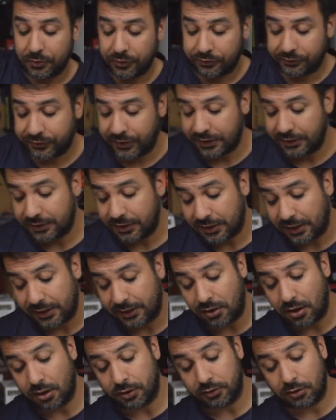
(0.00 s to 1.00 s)
the site that I
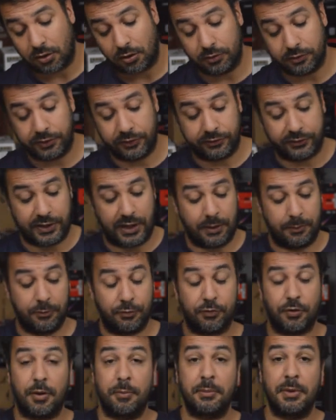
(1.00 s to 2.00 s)
got all these
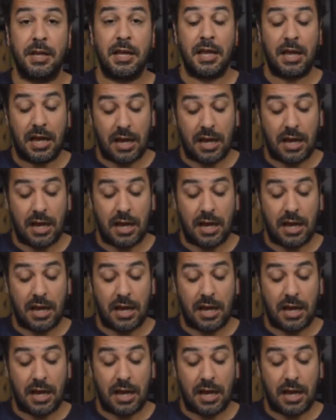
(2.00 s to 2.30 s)
games from.